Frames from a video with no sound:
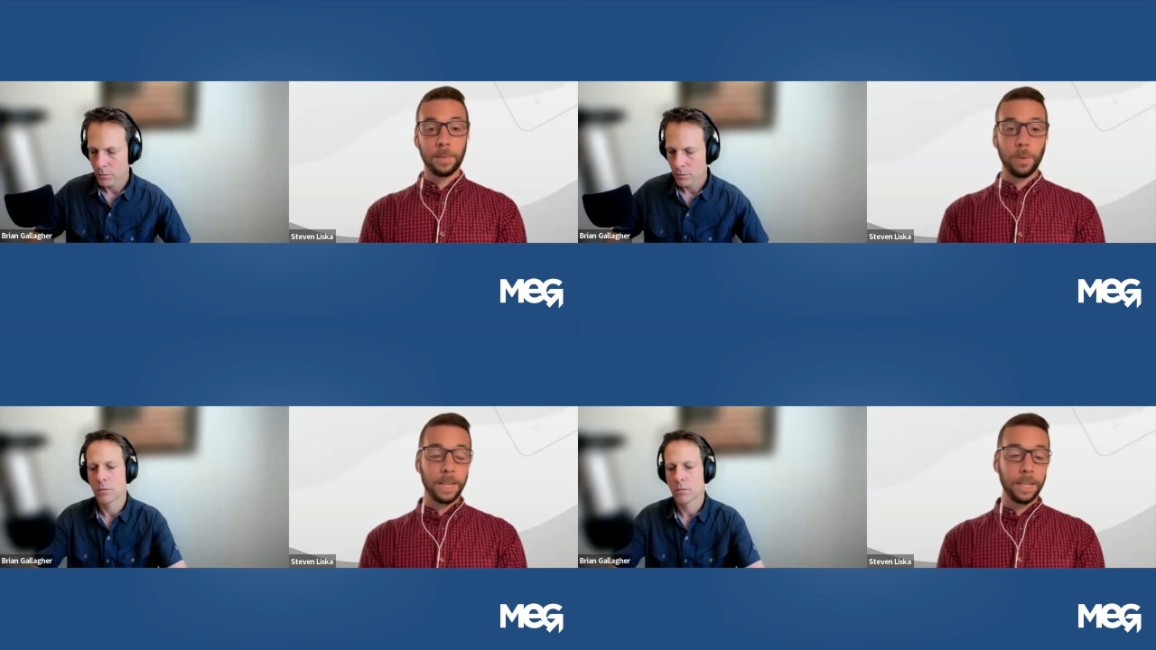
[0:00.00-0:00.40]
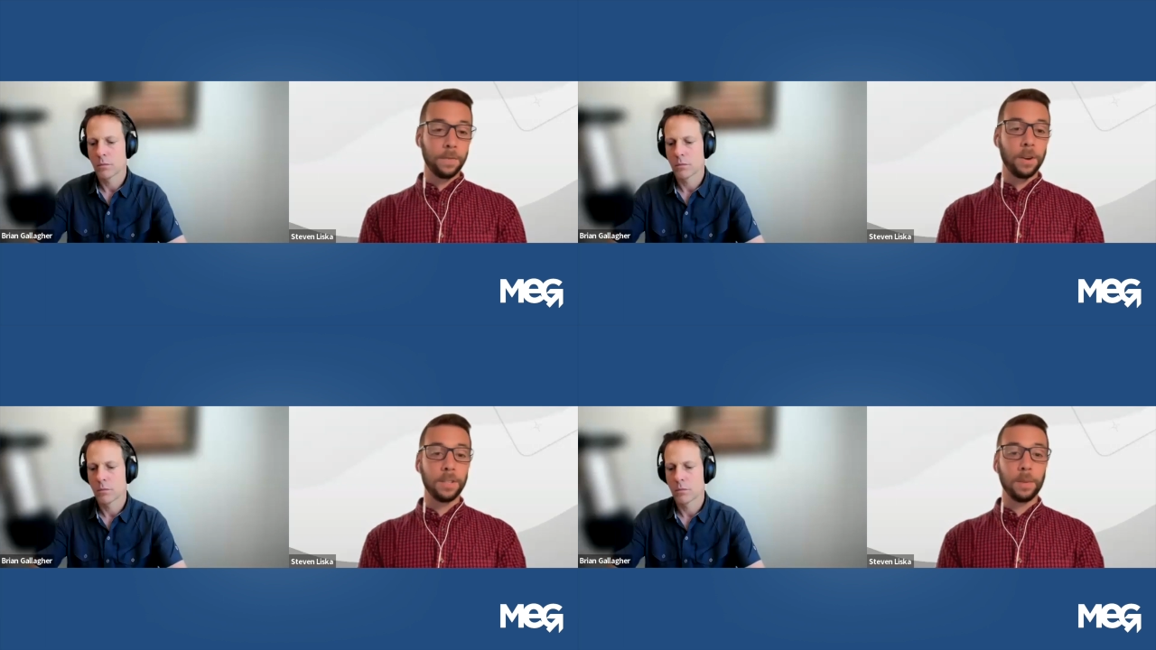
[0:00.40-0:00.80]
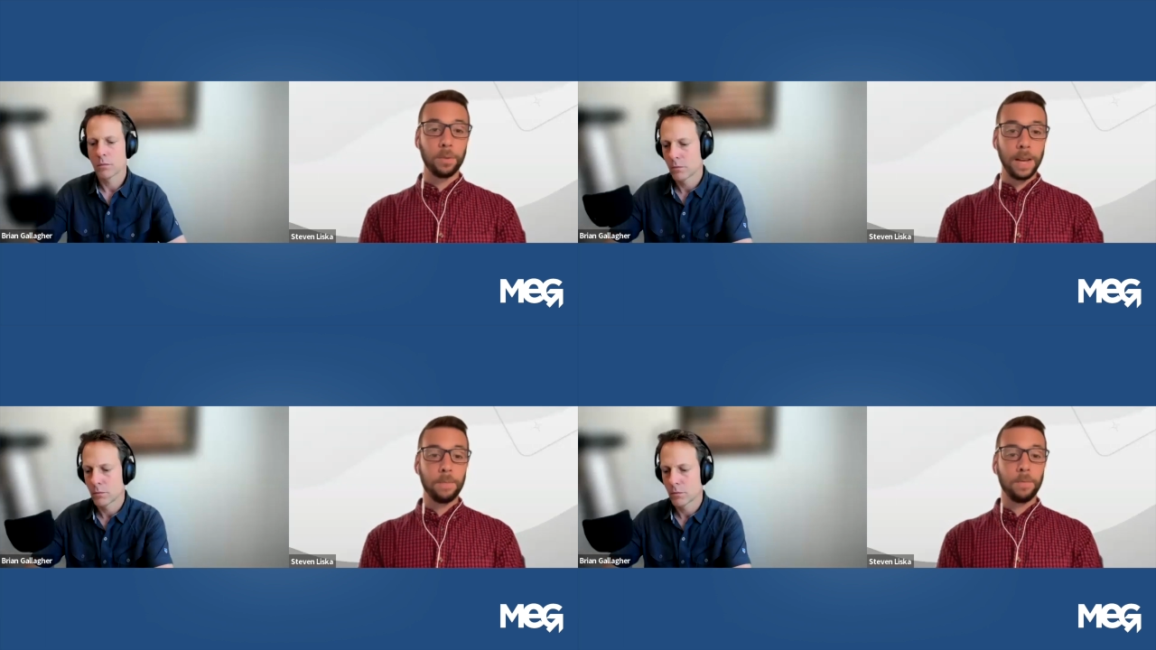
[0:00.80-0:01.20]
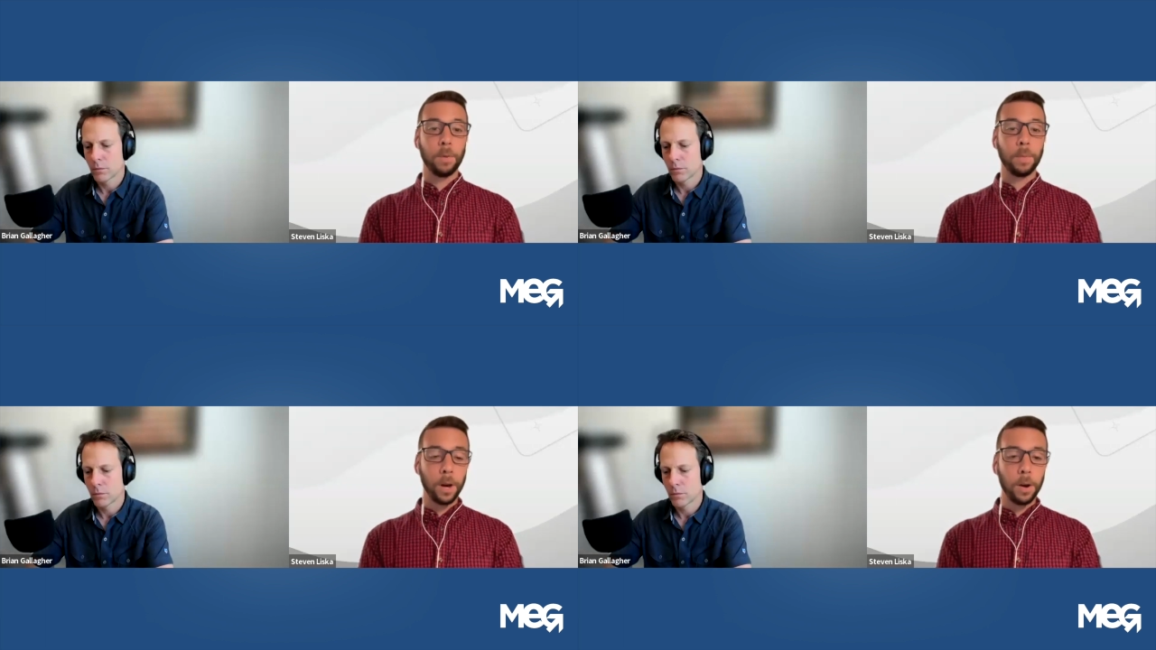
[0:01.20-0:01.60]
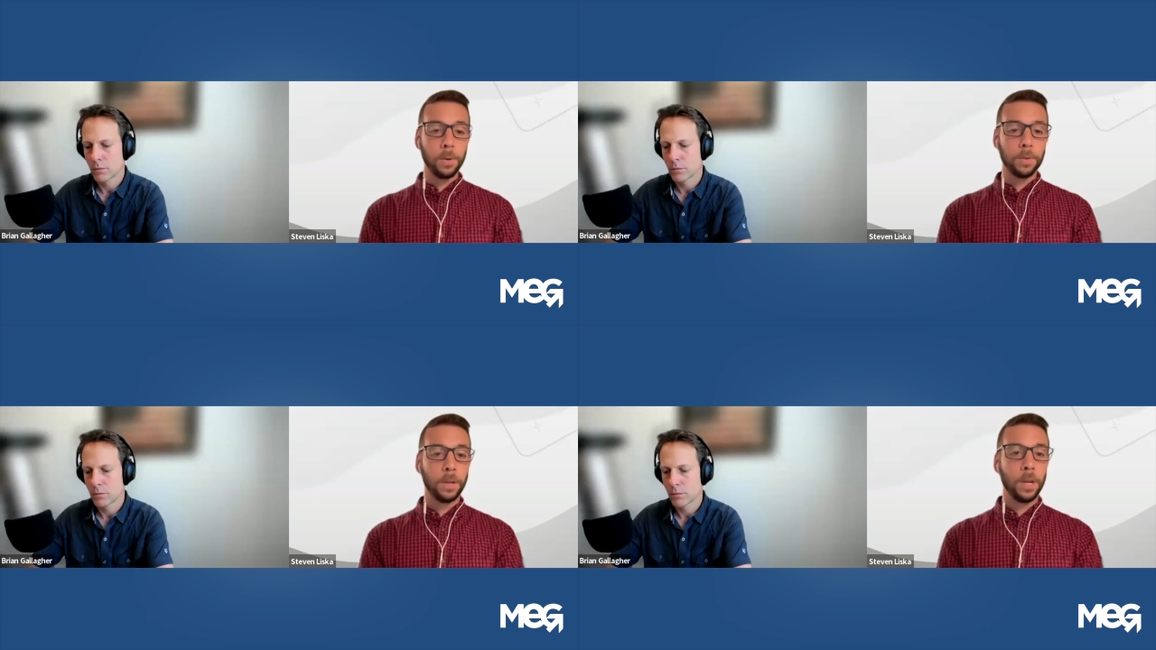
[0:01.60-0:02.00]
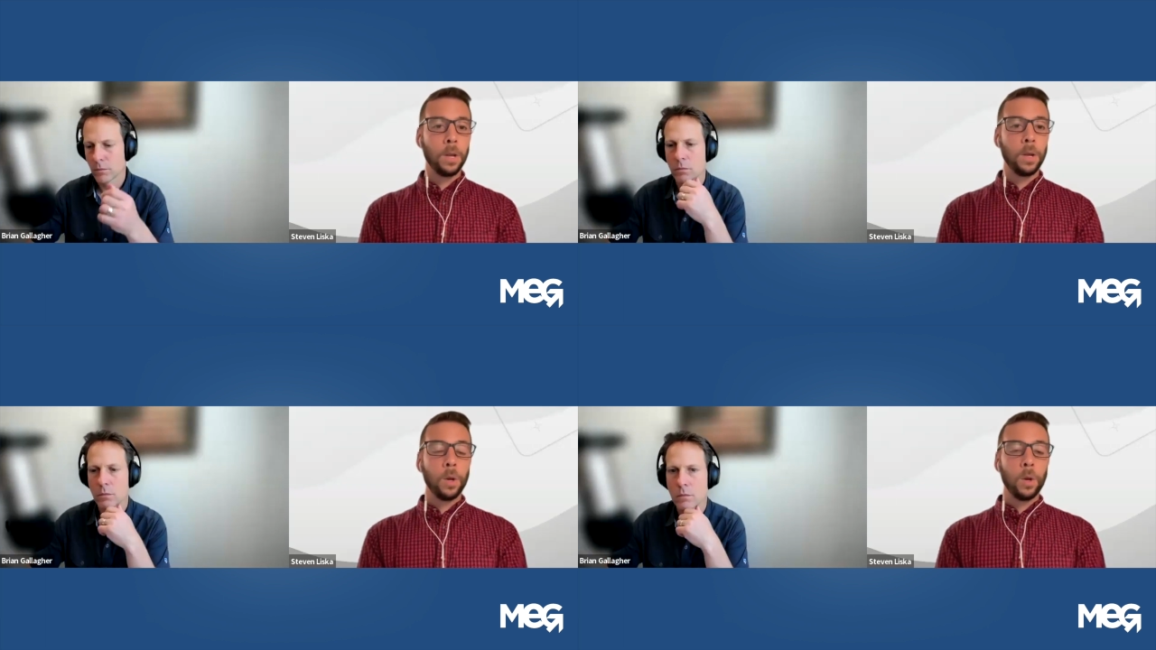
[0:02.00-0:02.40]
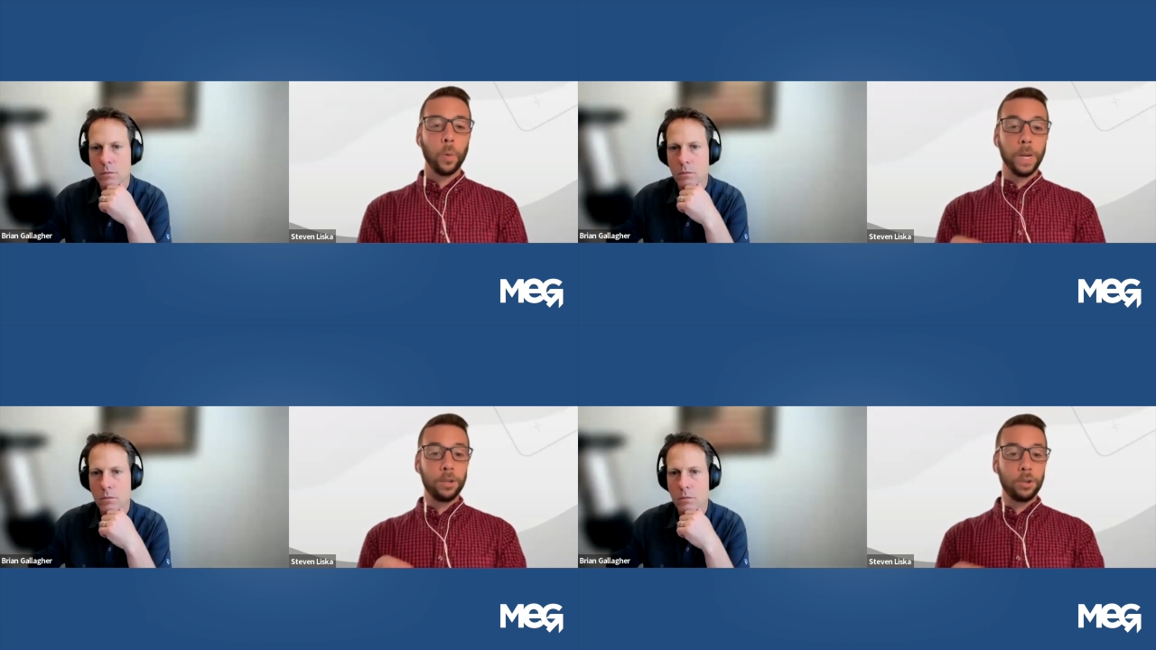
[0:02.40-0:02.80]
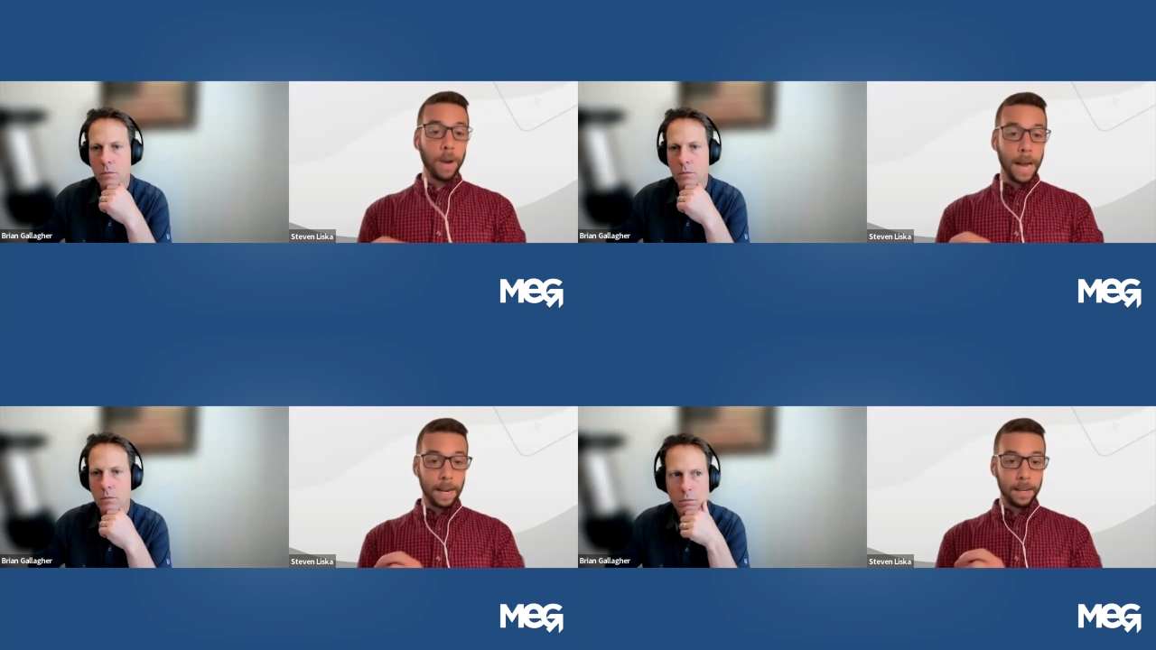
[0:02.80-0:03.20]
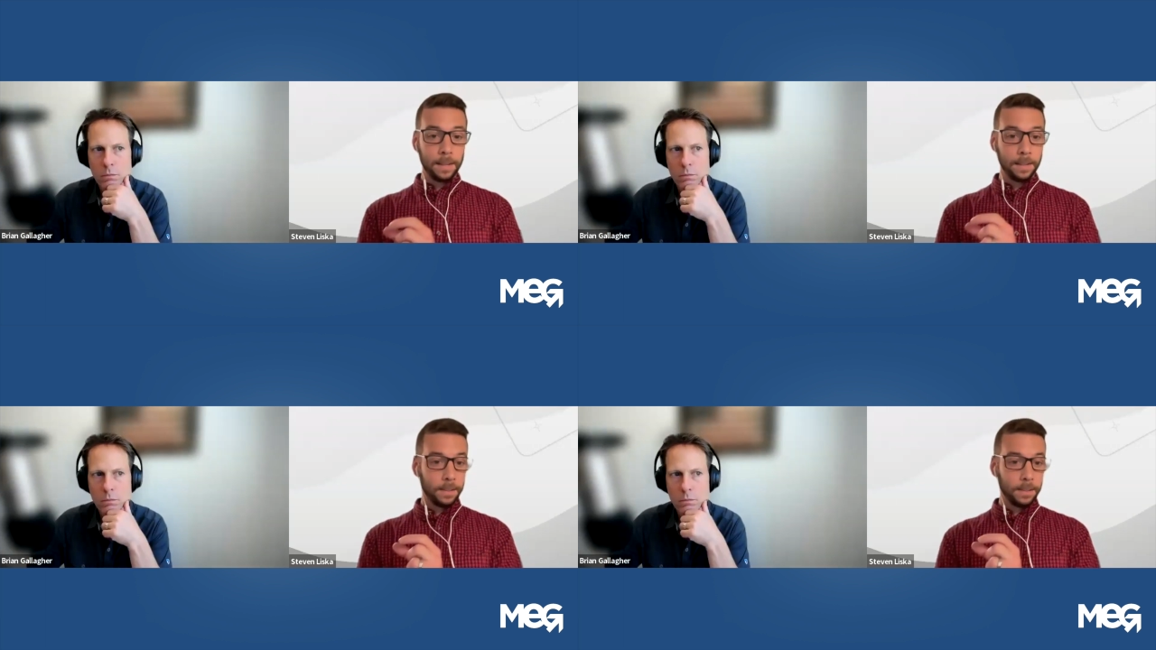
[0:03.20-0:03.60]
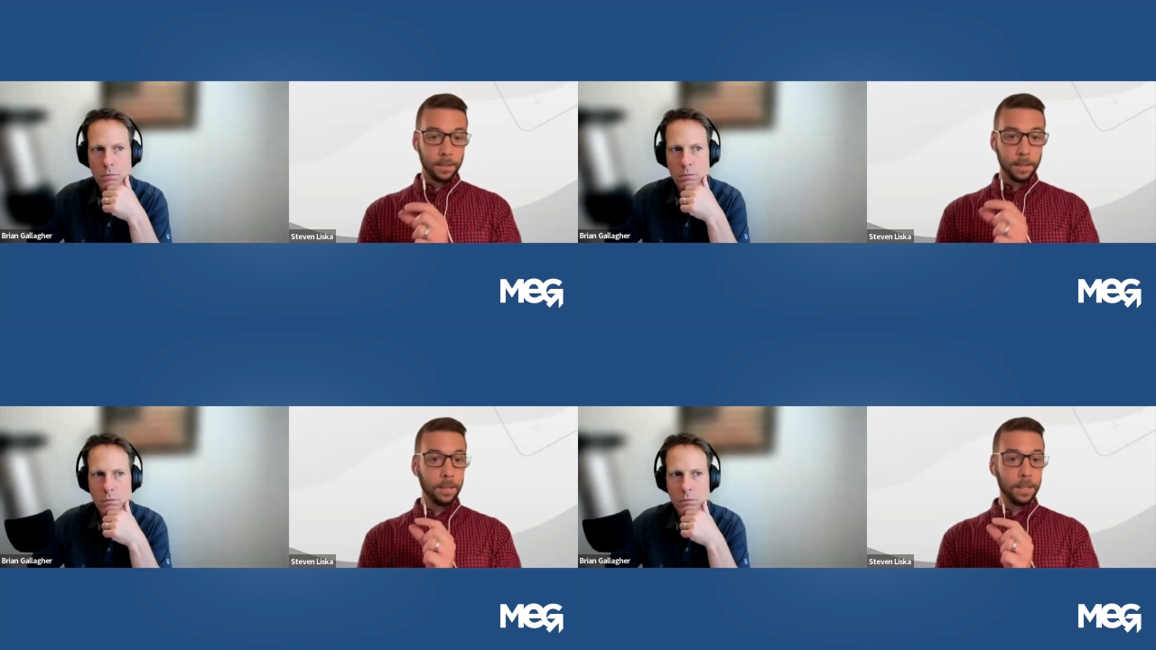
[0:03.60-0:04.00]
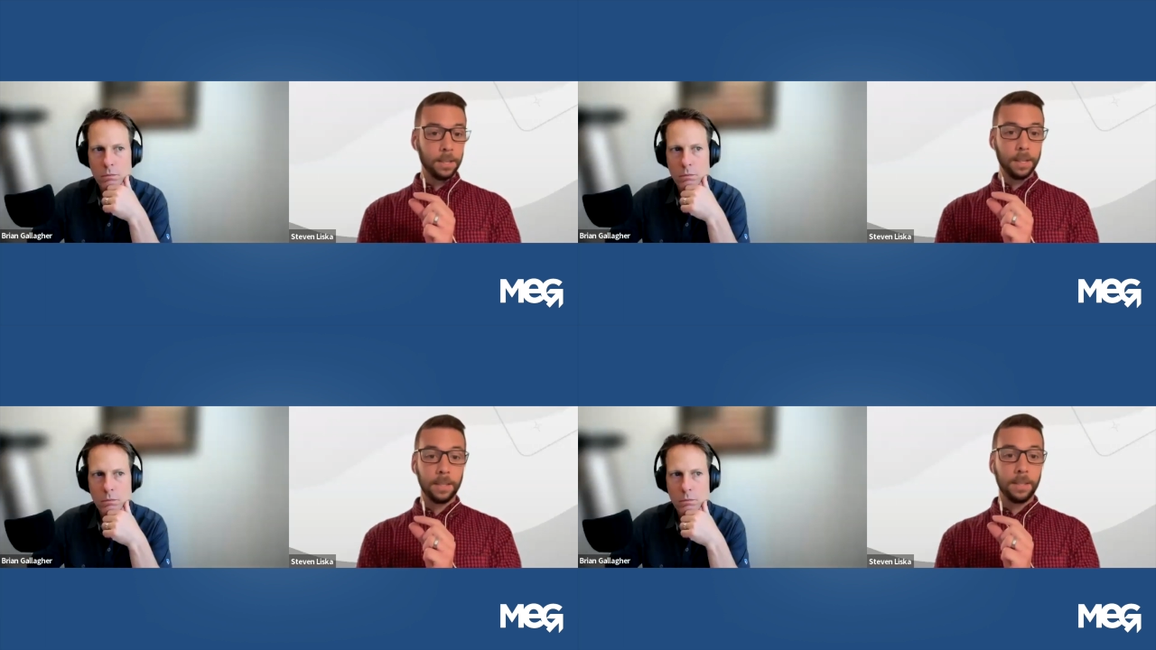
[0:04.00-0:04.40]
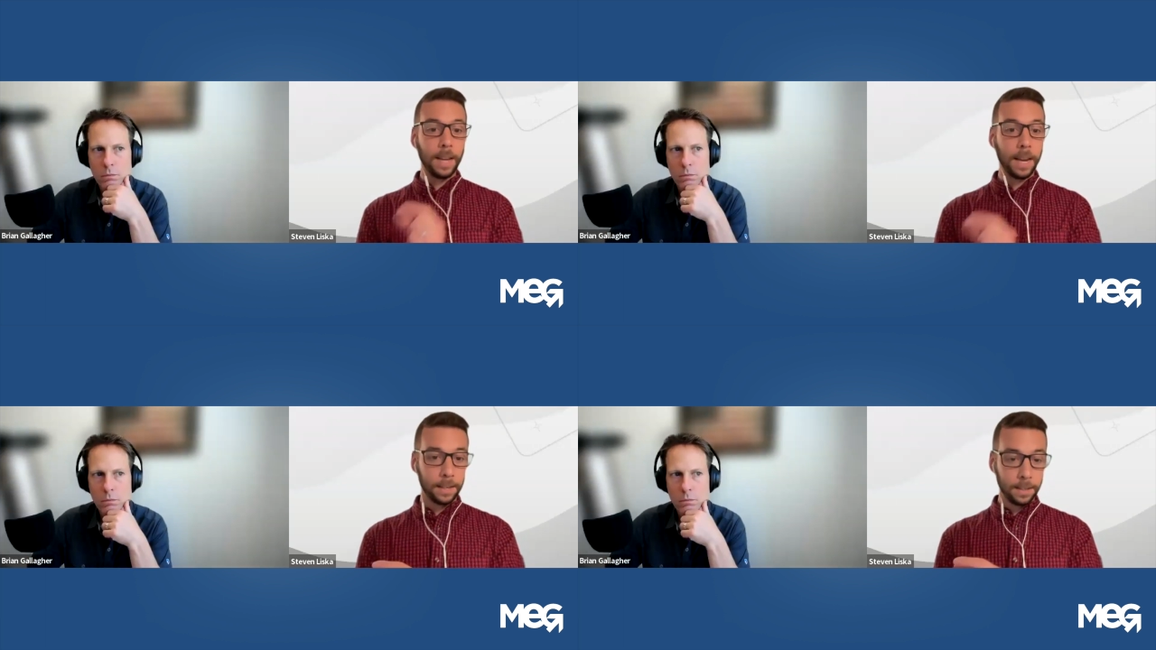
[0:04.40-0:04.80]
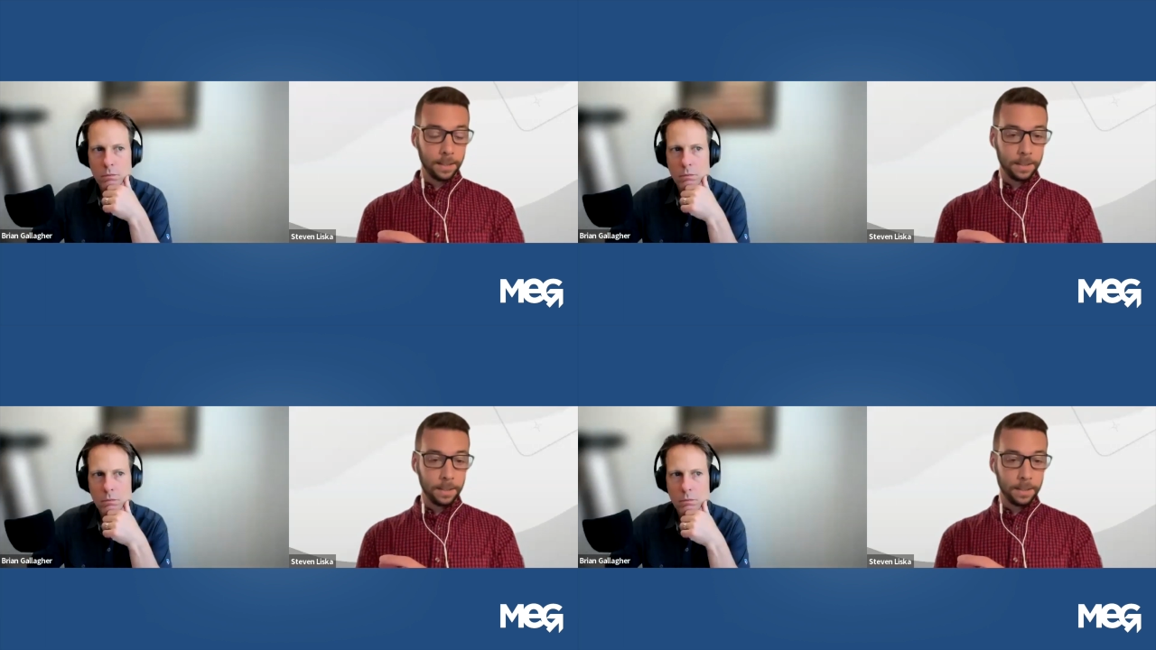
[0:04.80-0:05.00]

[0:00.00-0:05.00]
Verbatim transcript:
Speaker 1: But as far as the platform goes, we track literally to the second